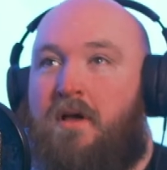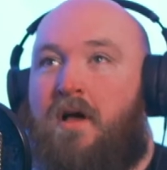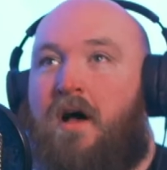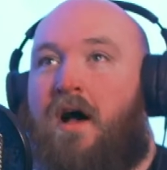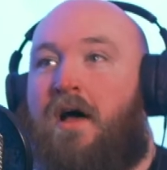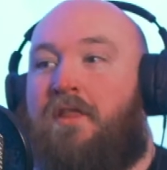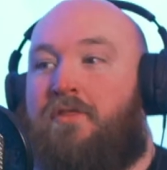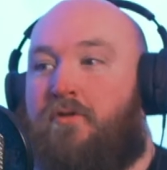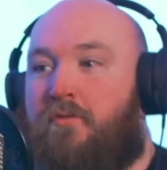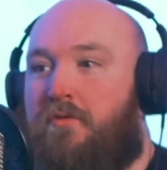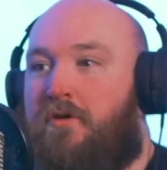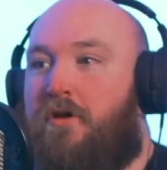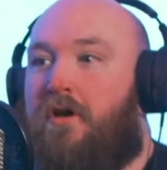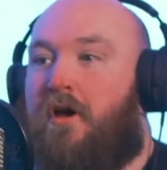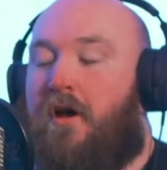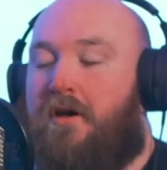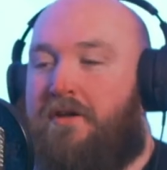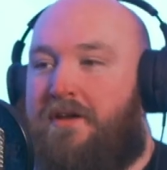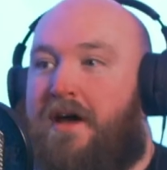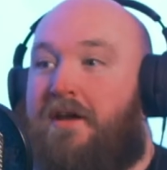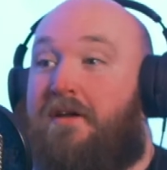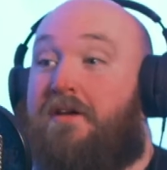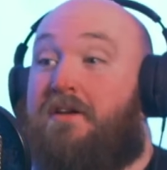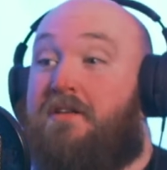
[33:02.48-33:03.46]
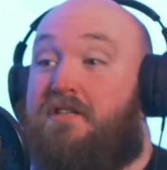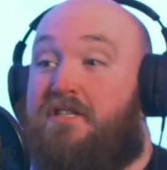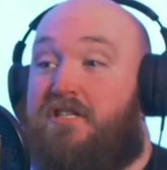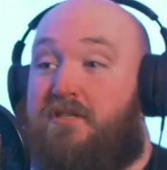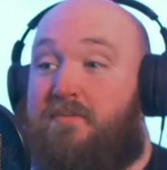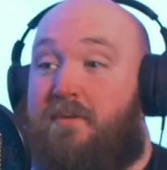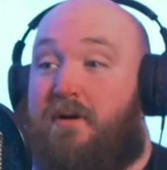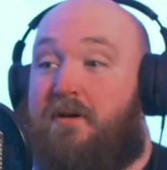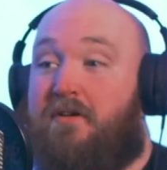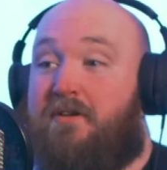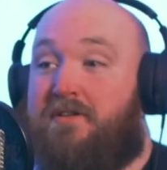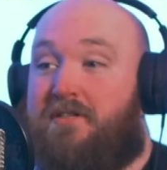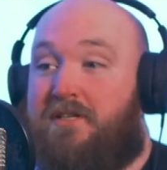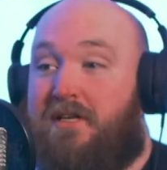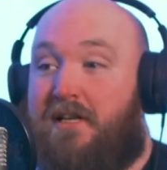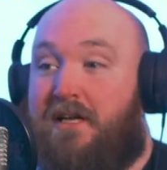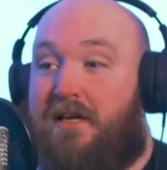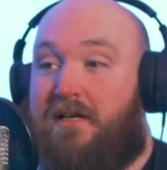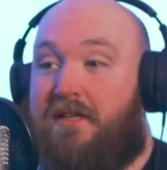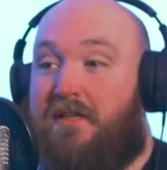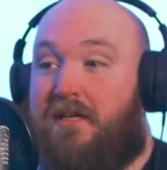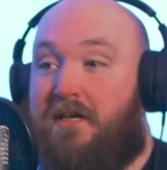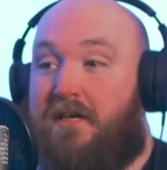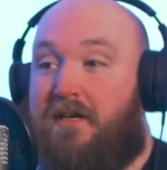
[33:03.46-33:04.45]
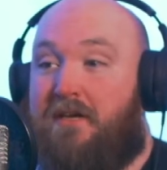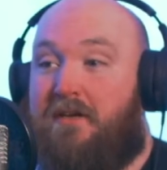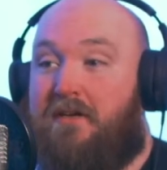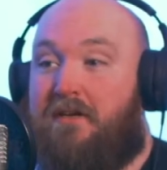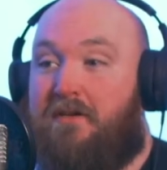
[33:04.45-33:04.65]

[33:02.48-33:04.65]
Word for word: I thought you were going down a conspiracy lane there.